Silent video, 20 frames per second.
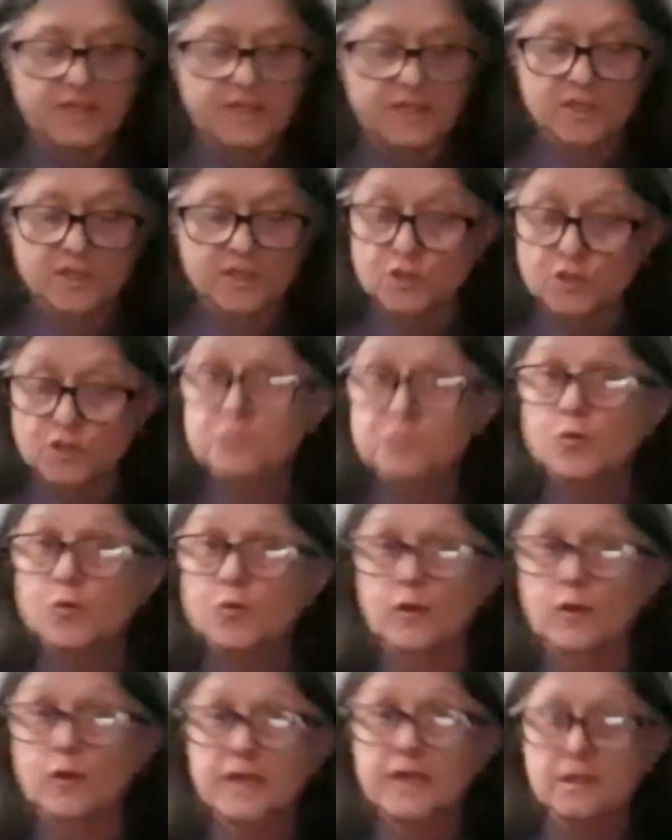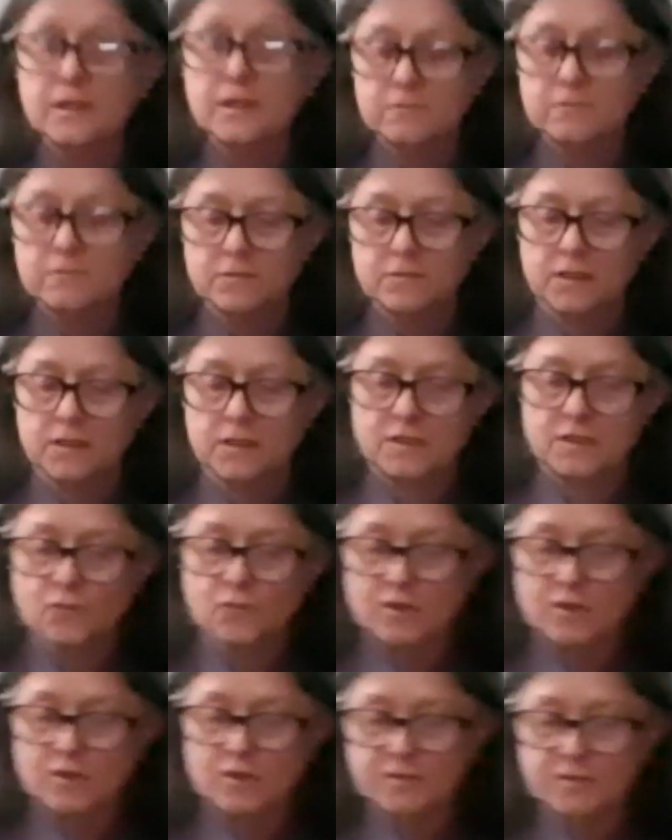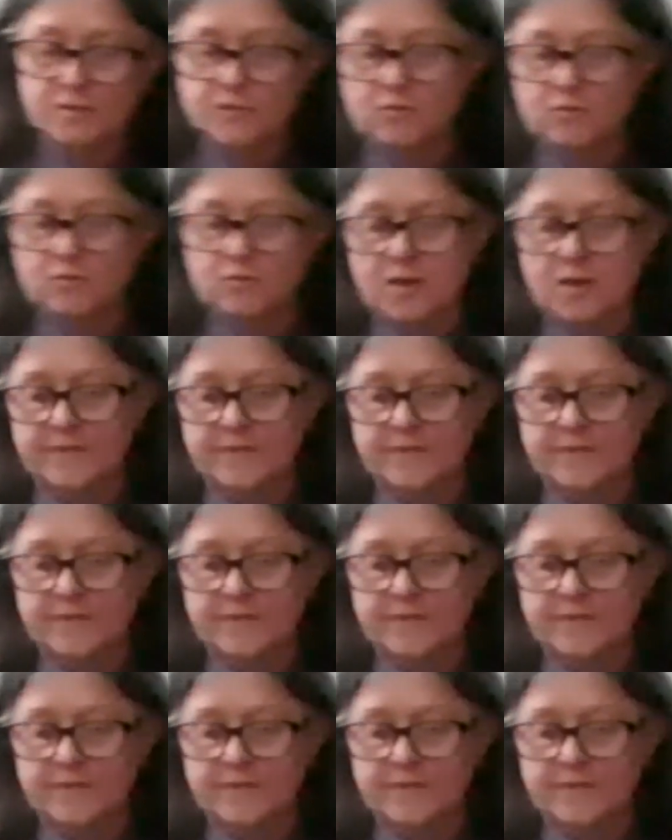a good morning and welcome to all